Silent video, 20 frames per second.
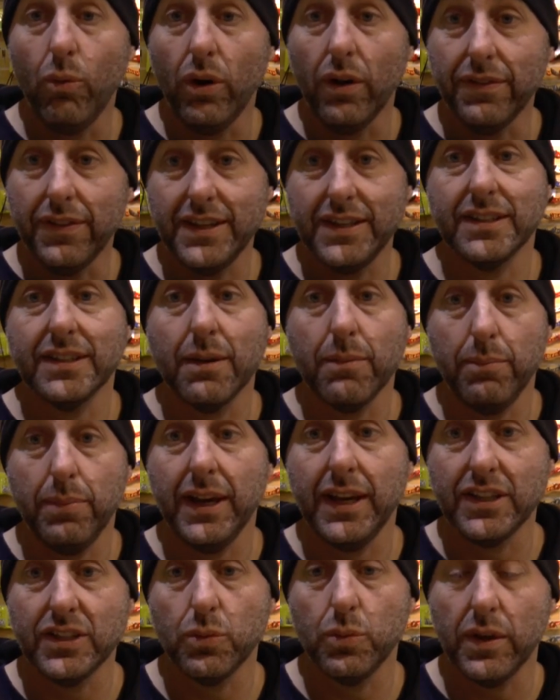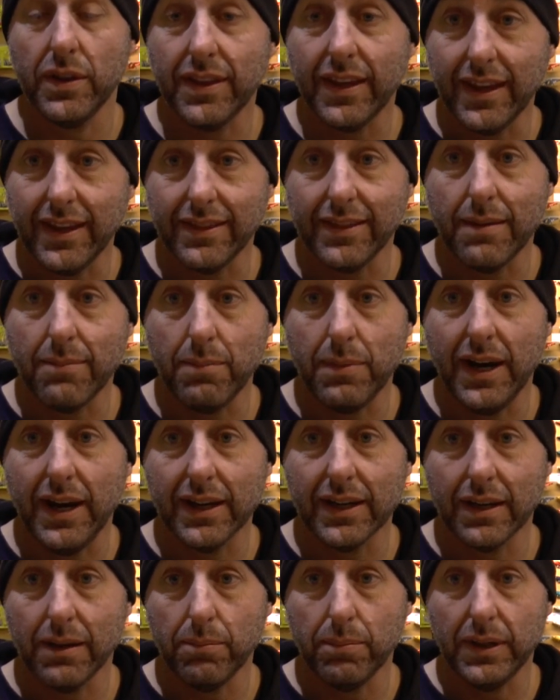what this competes with in the
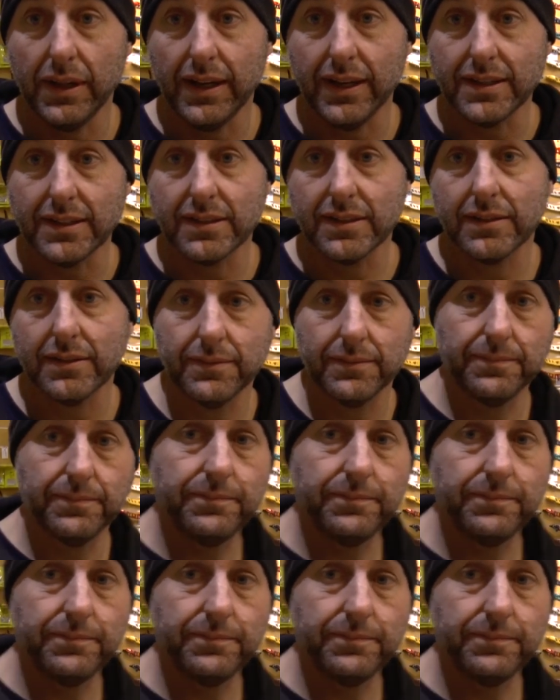marketplace.